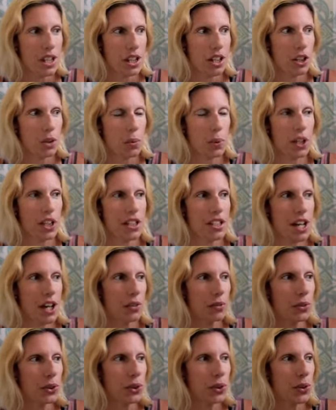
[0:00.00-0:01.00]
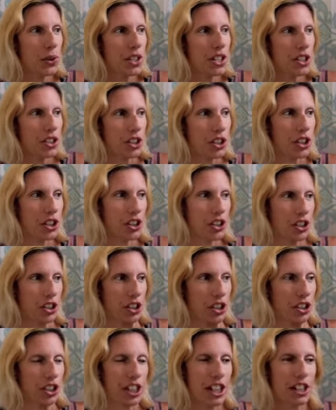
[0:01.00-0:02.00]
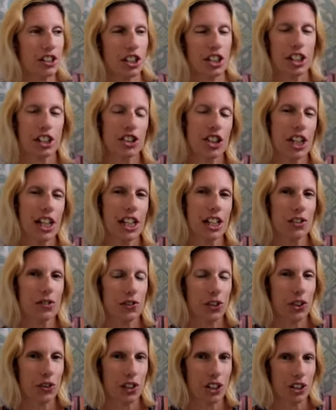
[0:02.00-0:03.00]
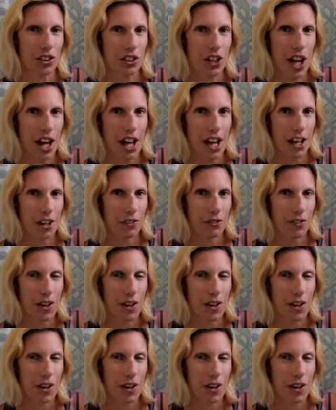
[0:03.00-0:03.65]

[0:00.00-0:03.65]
you're putting down roots, your things are going to change for you in your life.